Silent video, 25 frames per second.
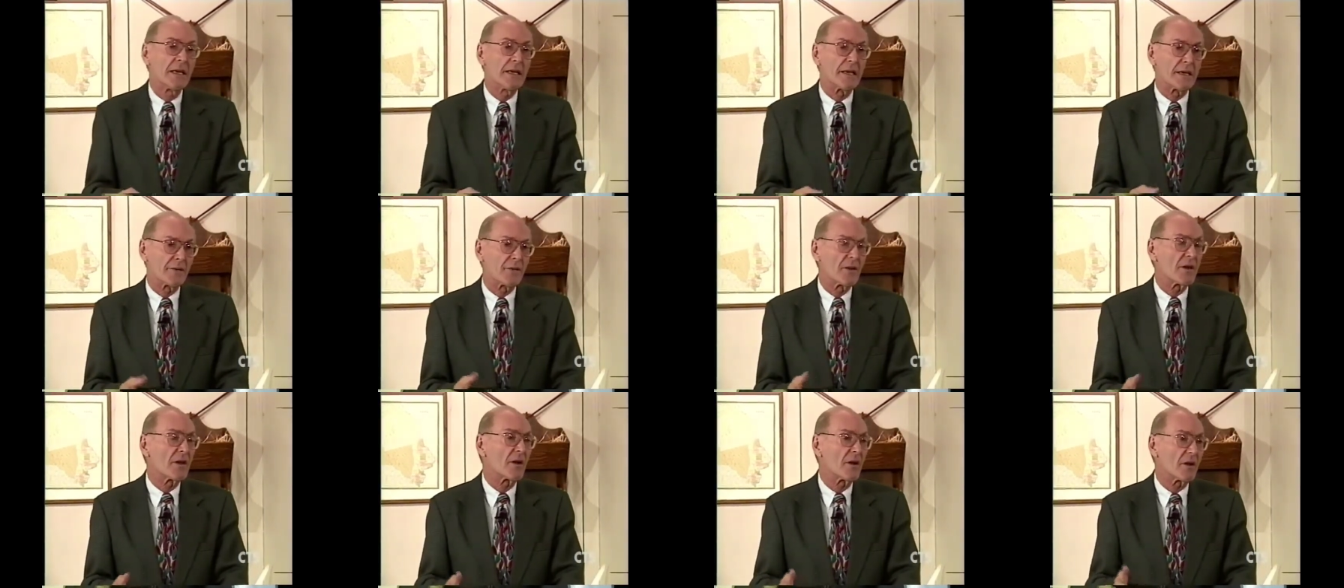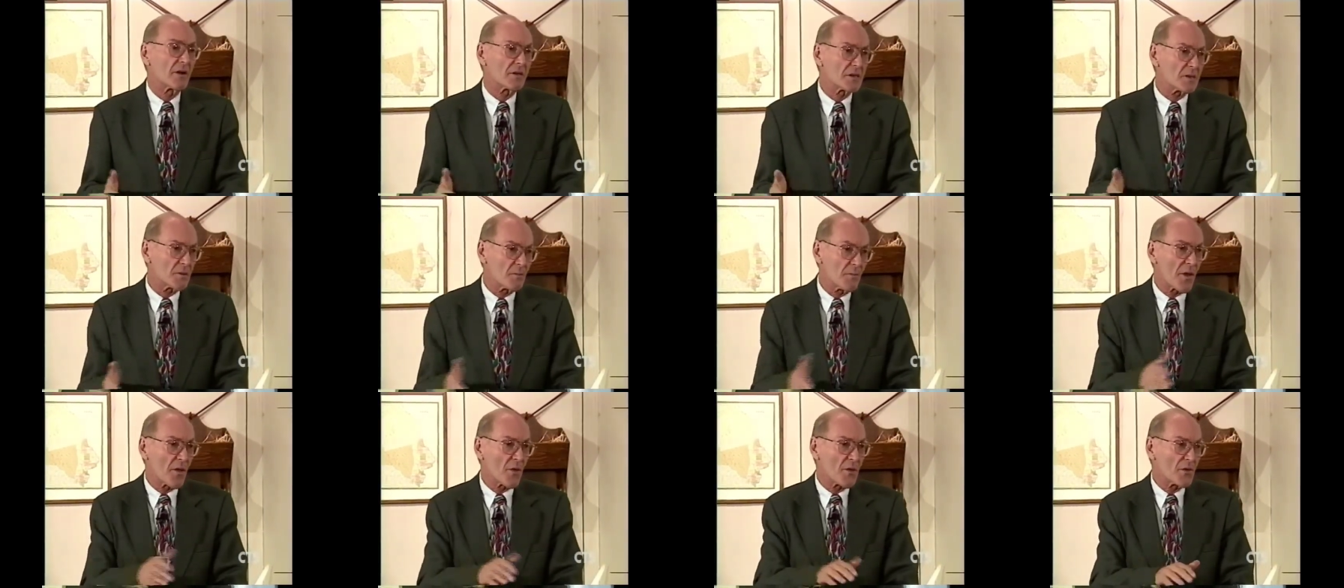And there are
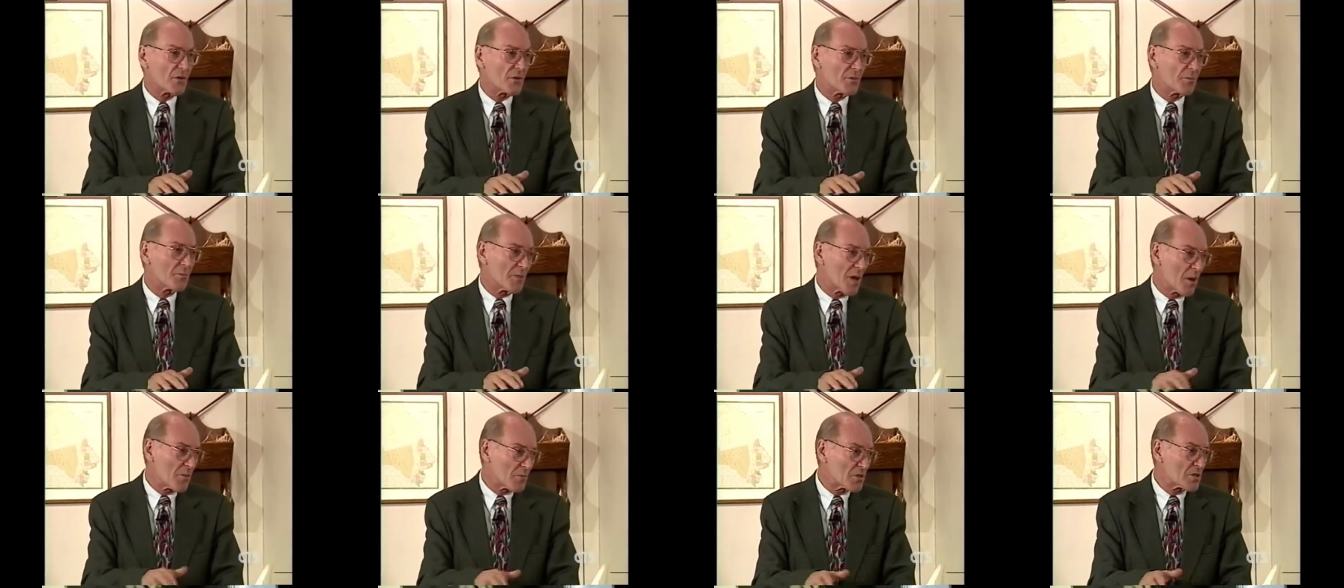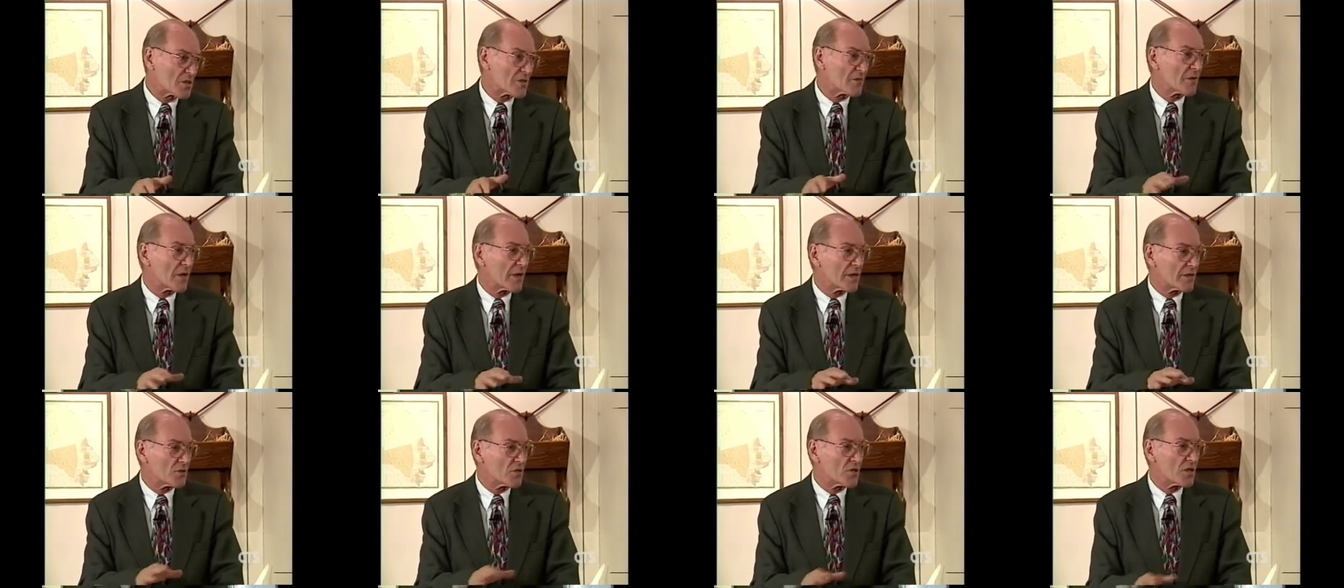some other members of
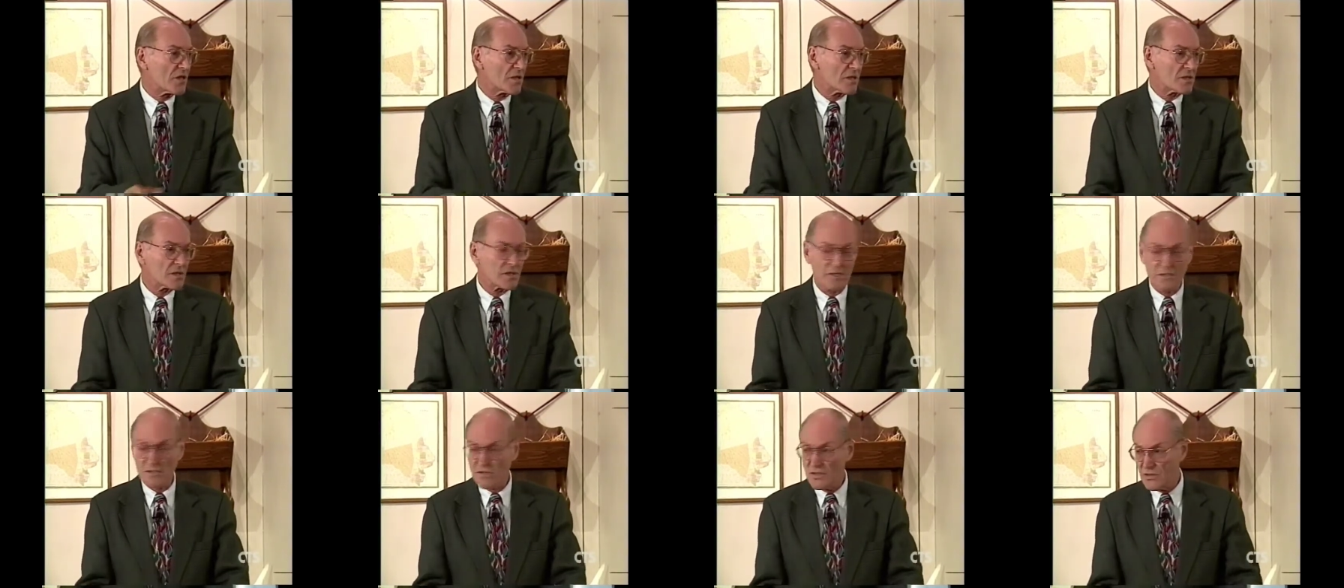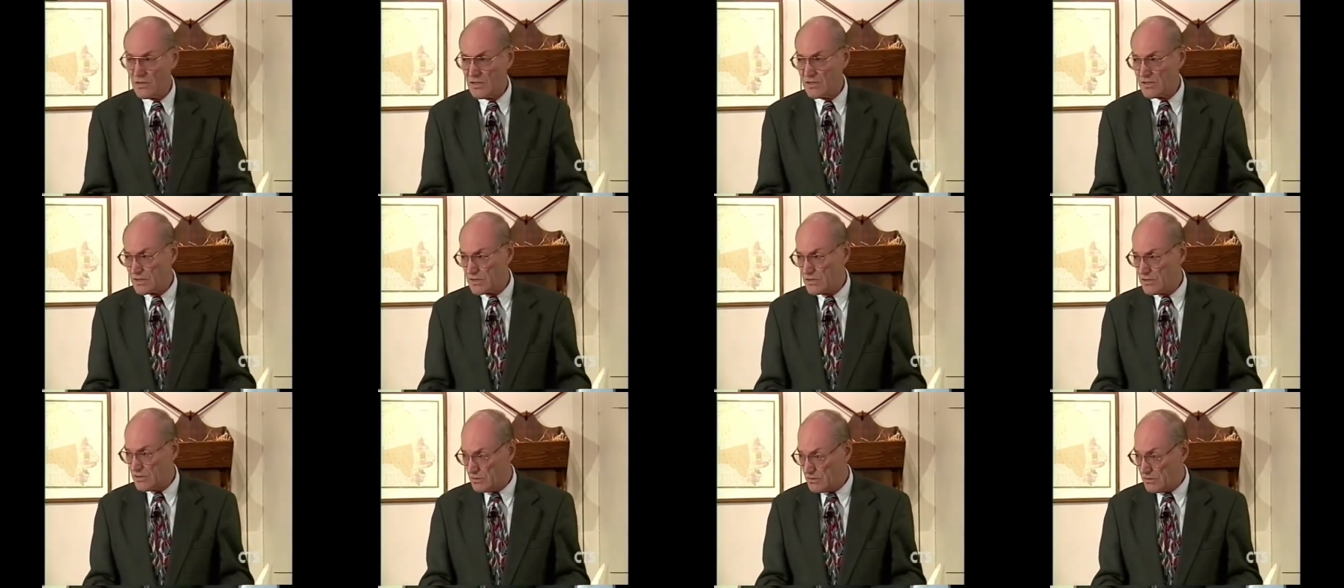that genus that
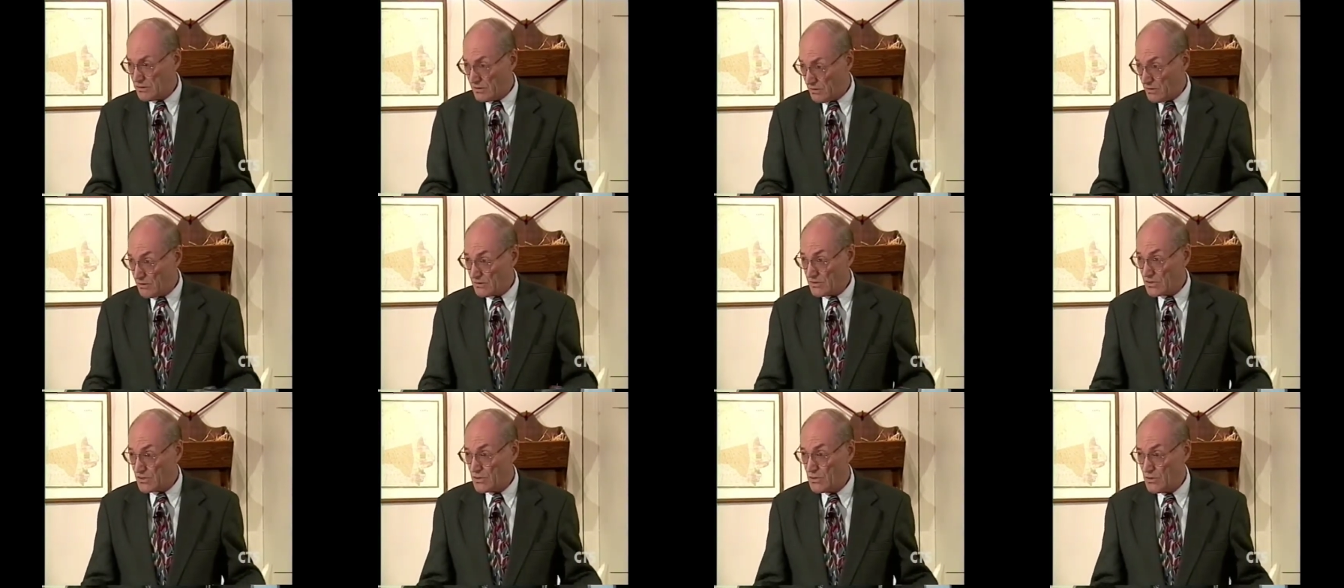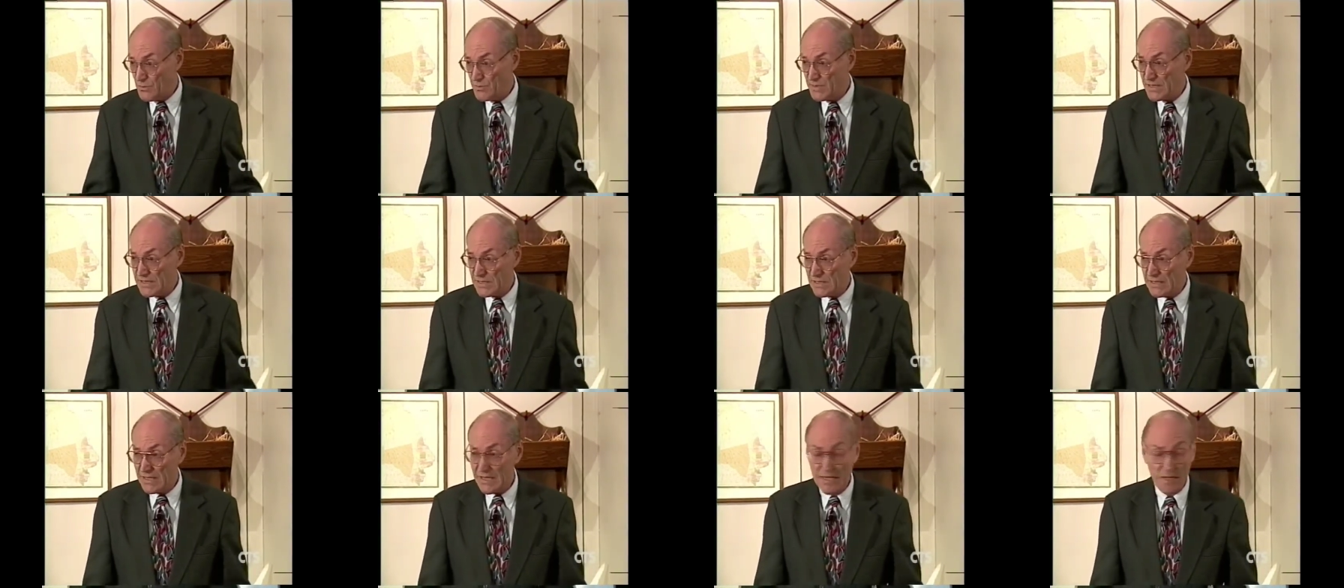cause, cause
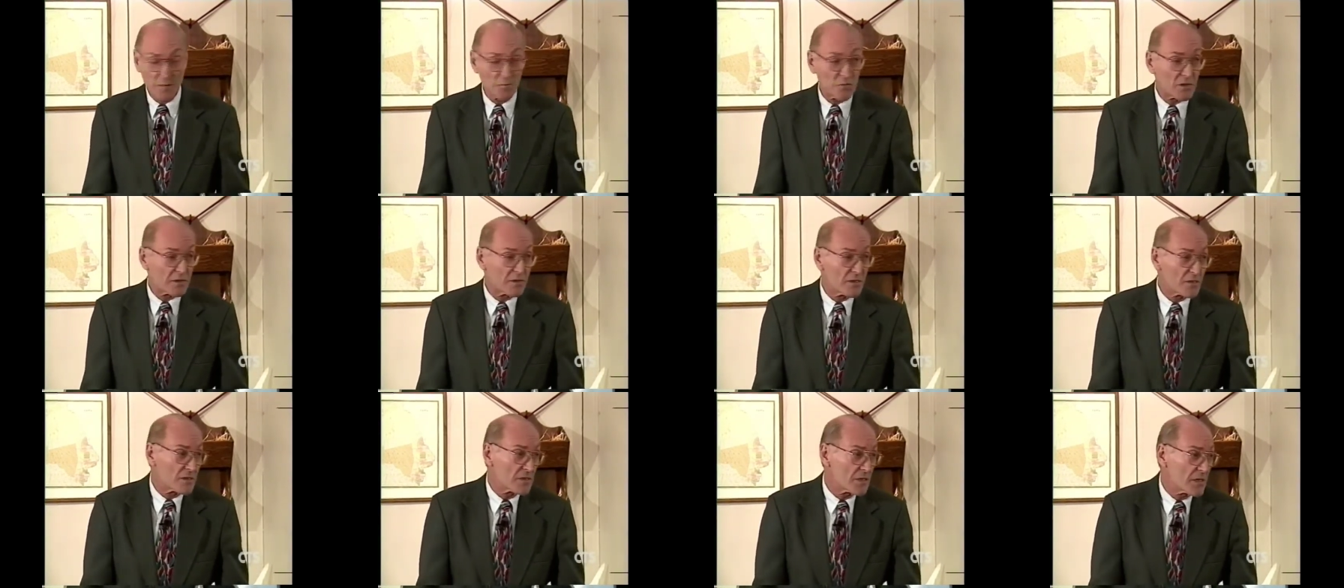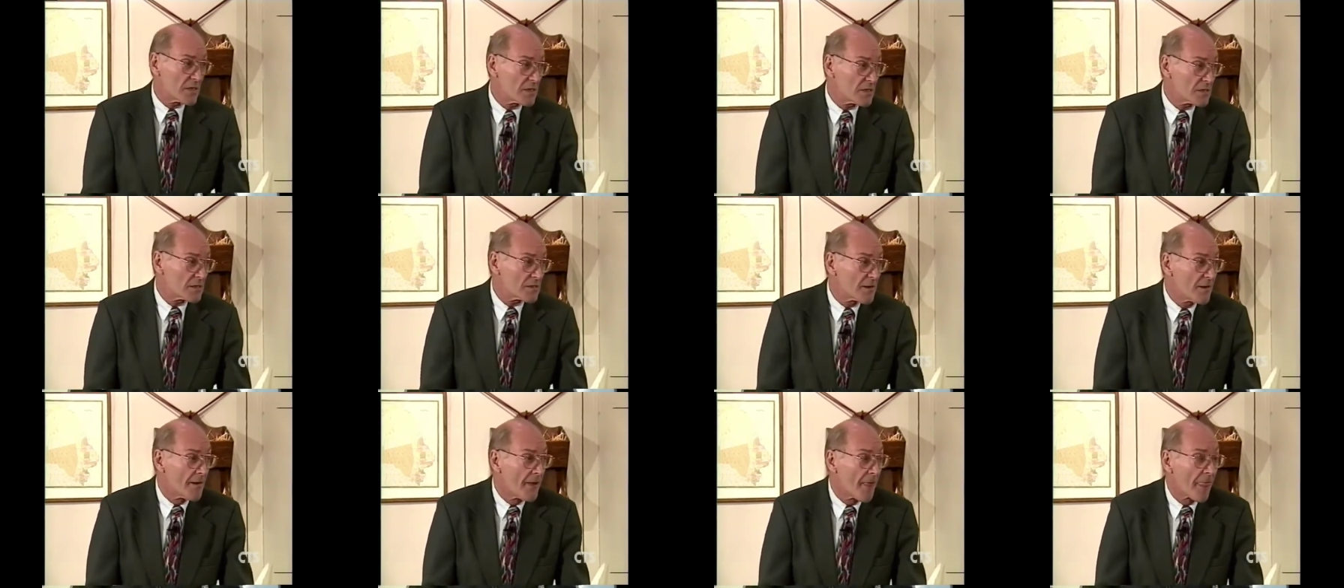human and animal
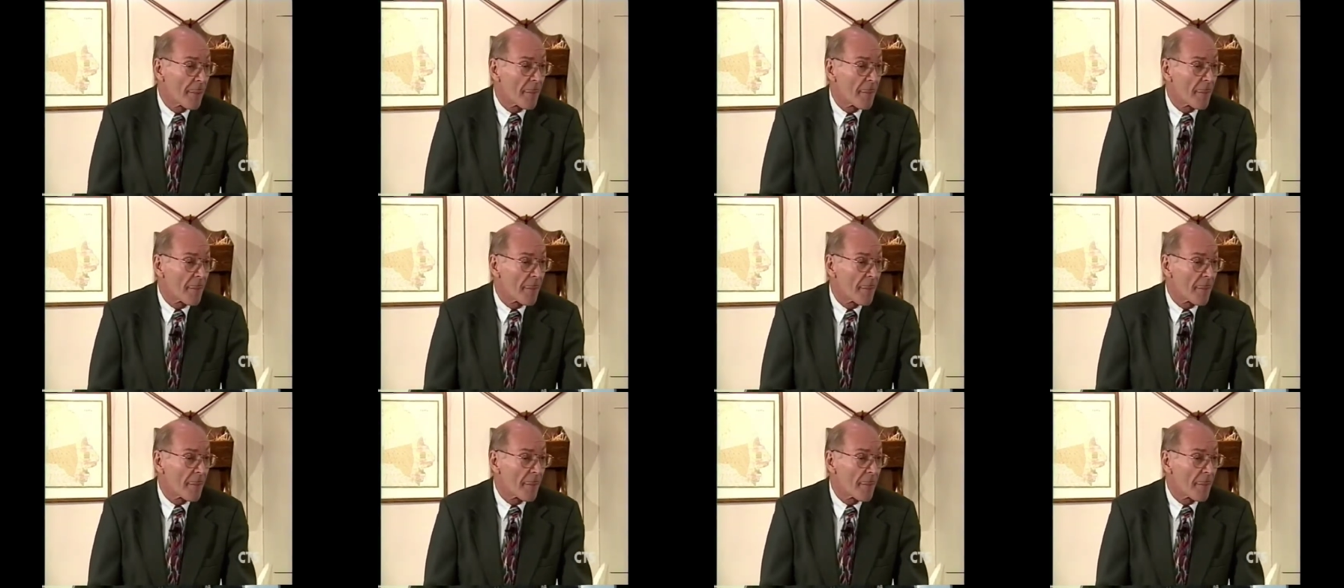disease.